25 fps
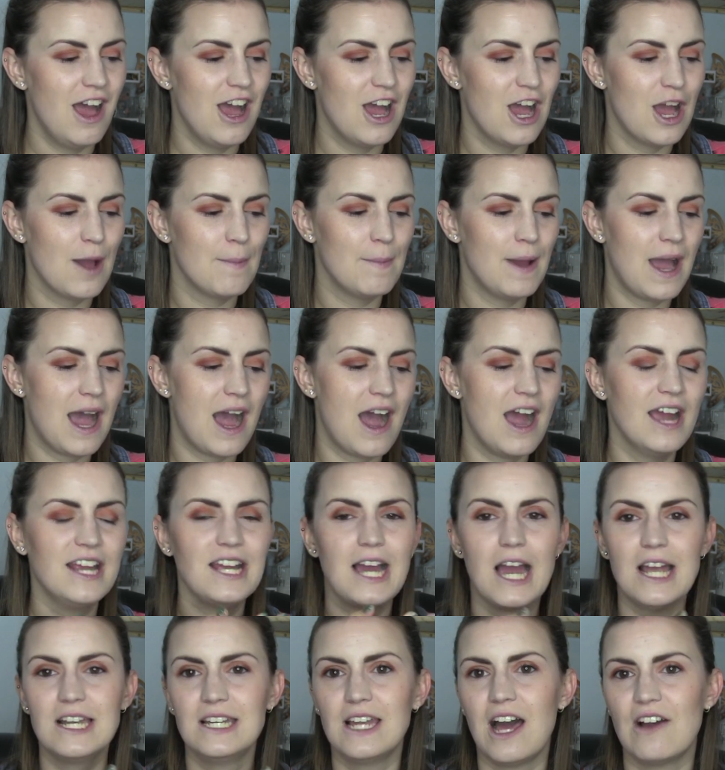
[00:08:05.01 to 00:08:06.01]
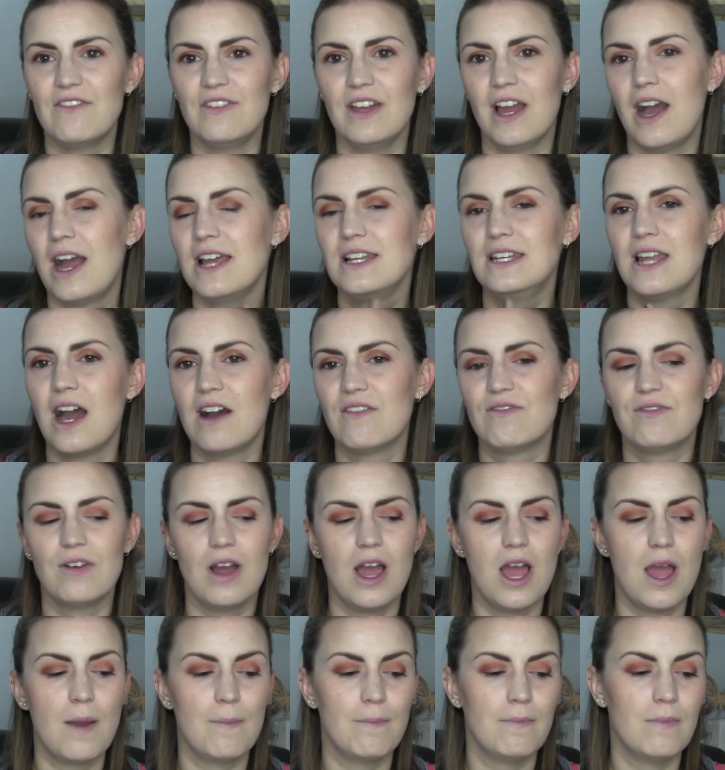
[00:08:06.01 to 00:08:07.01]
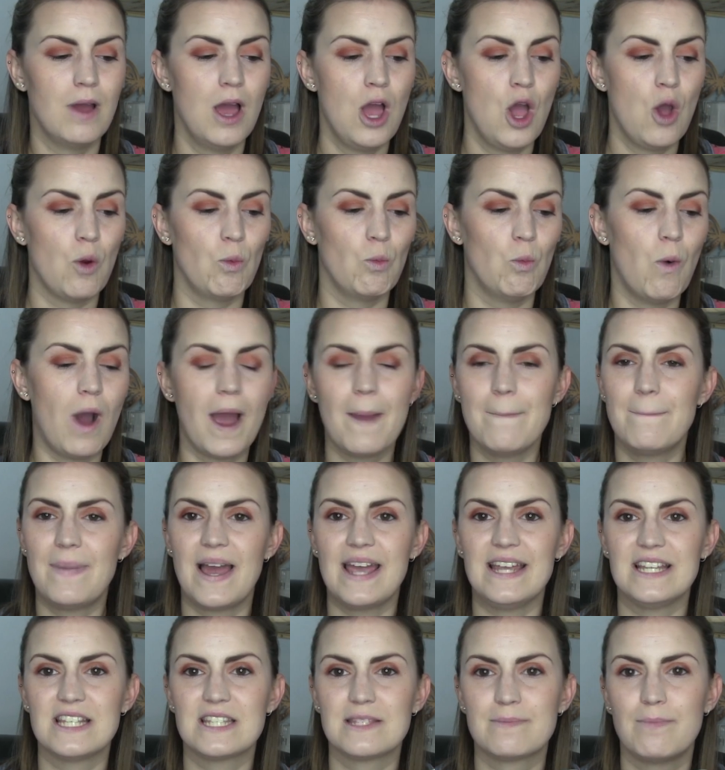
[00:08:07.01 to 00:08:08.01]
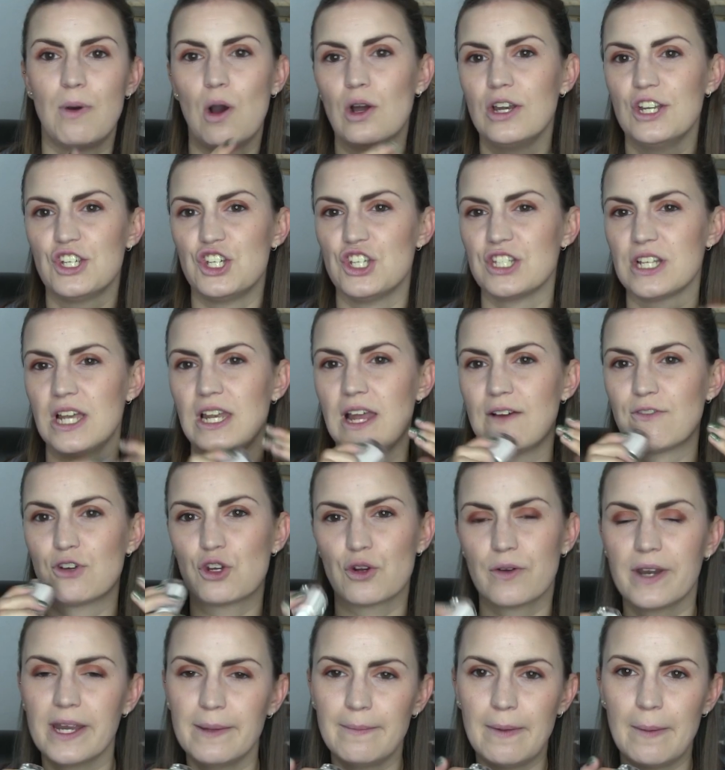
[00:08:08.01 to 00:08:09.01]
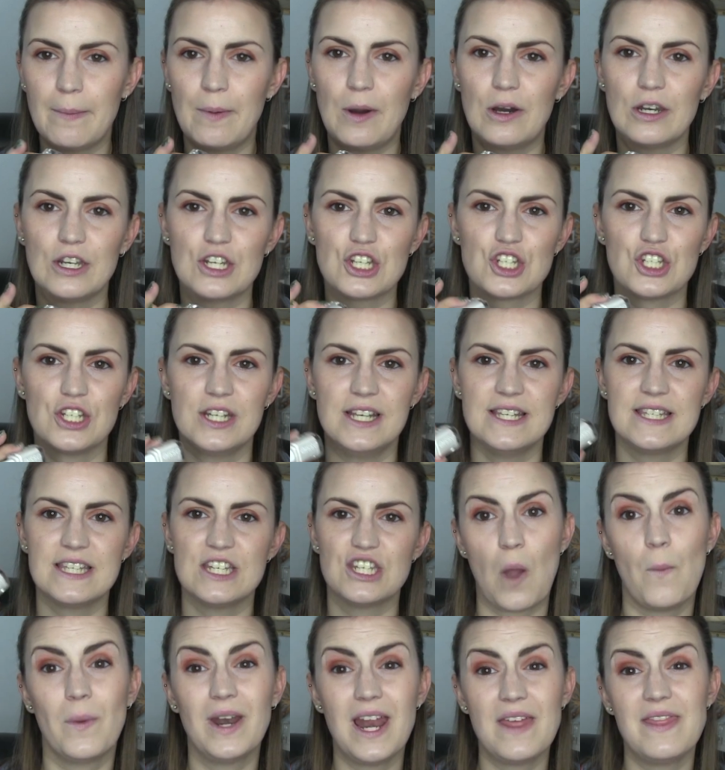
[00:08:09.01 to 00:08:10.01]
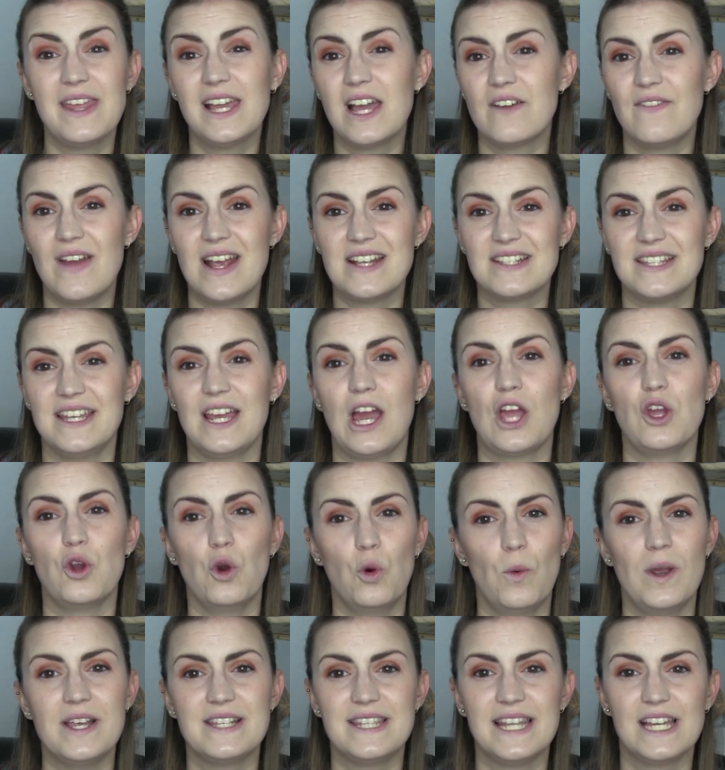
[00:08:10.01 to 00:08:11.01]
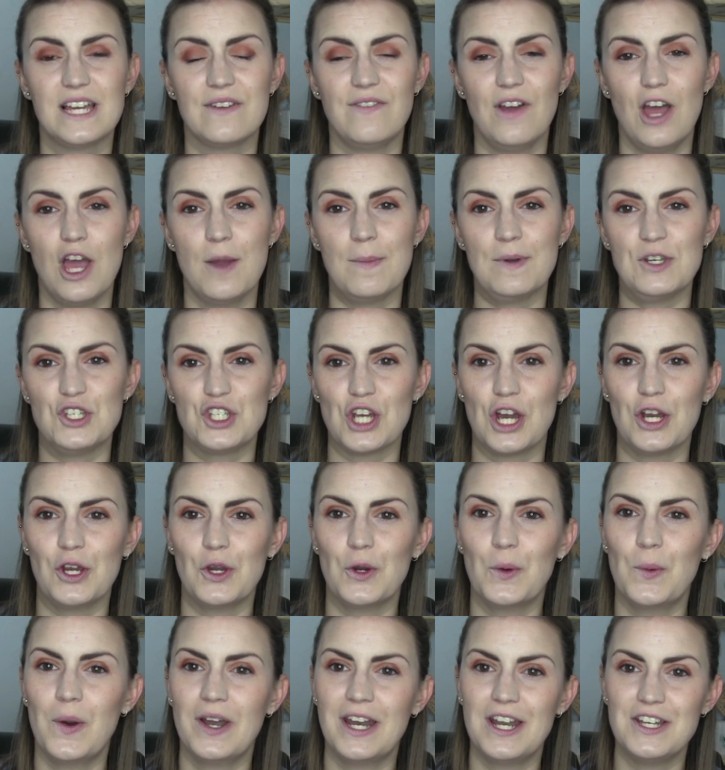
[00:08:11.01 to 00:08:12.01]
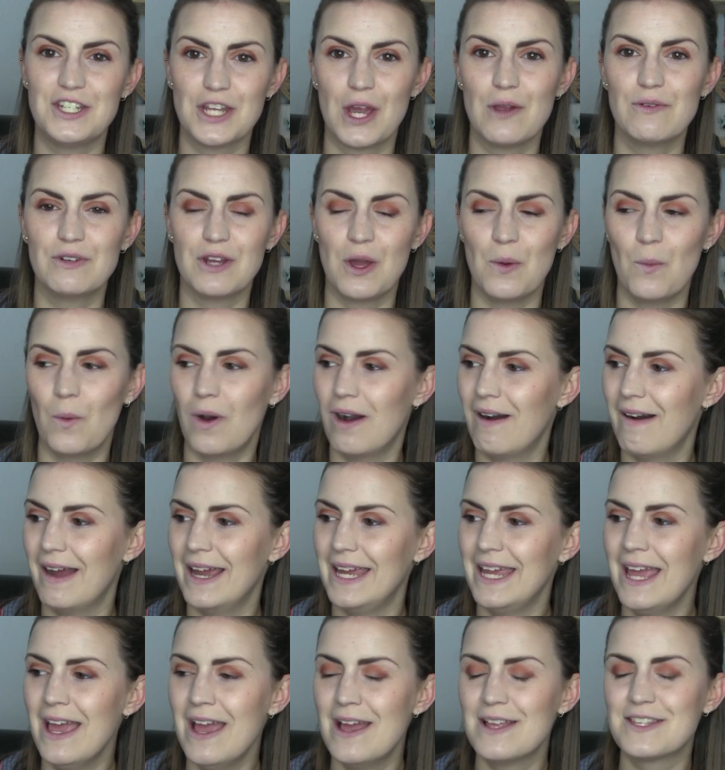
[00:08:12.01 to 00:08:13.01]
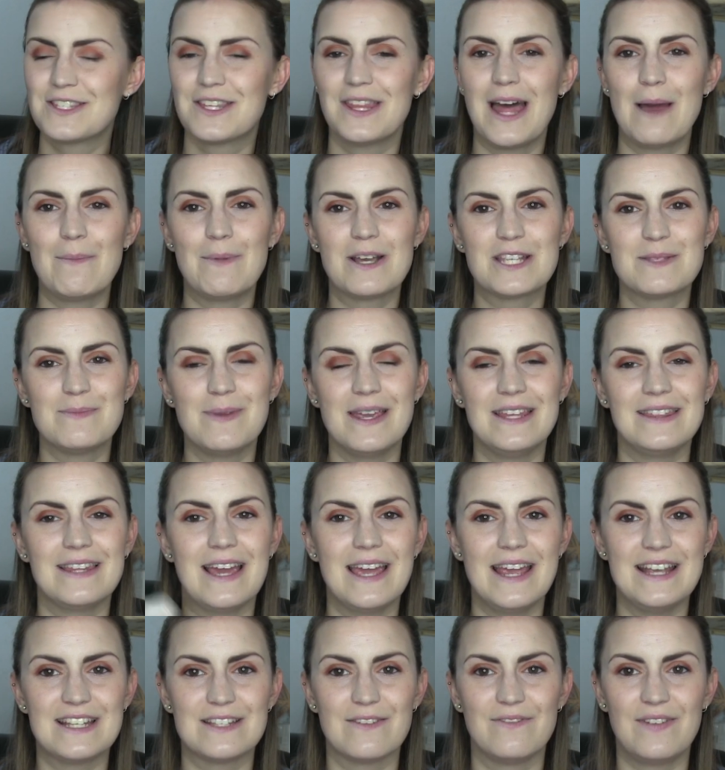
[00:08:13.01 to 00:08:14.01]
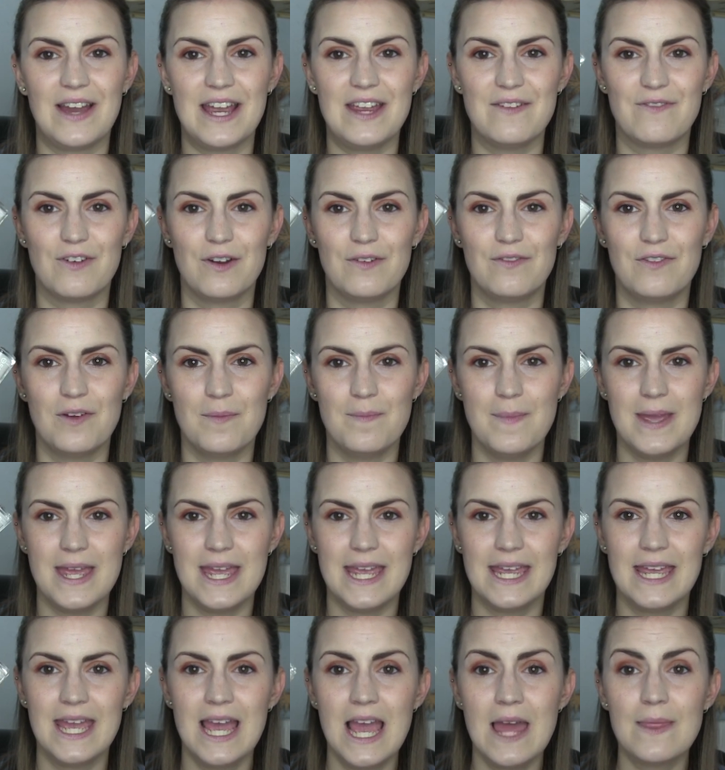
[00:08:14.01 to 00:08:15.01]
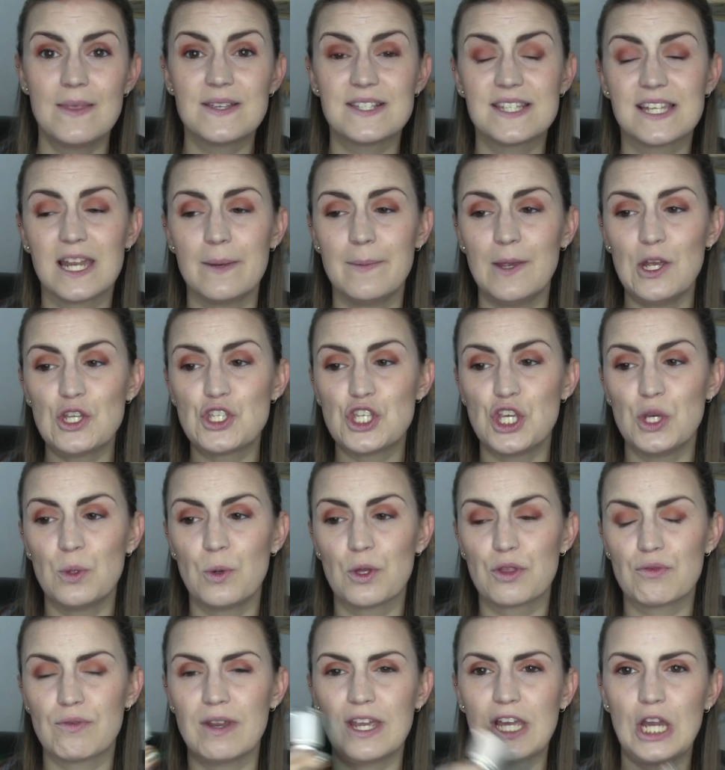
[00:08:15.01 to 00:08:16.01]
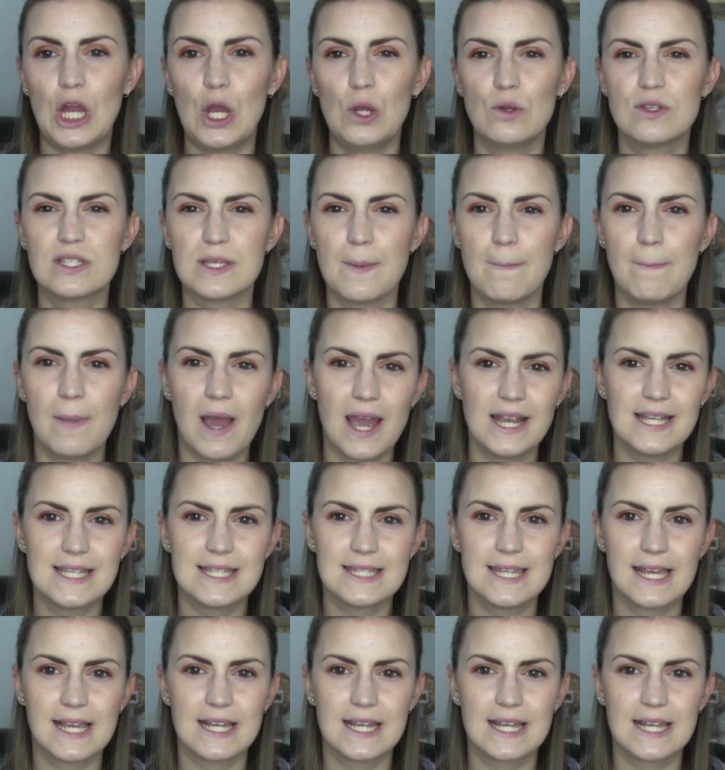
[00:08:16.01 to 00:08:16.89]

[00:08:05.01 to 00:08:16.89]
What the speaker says: I love it. I love white based polishes. I love creamy polishes. And when I think of Essie, I always think of Urban Jungle, and I don't know why. So that must mean that it's a favourite for me. This is going to be a two or three coater. Mine's